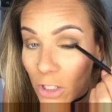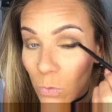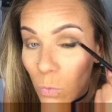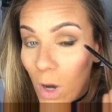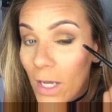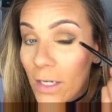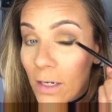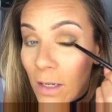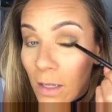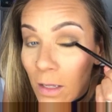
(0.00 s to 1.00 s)
You want,
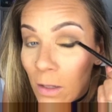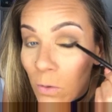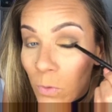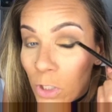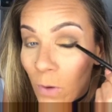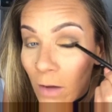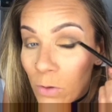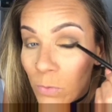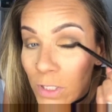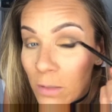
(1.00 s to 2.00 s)
when you have
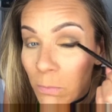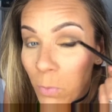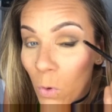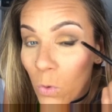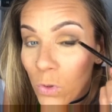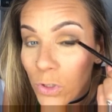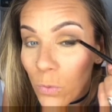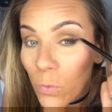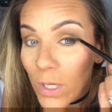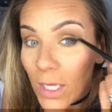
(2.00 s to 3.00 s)
a really bold
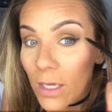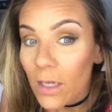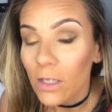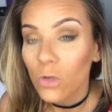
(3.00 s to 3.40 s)
wing,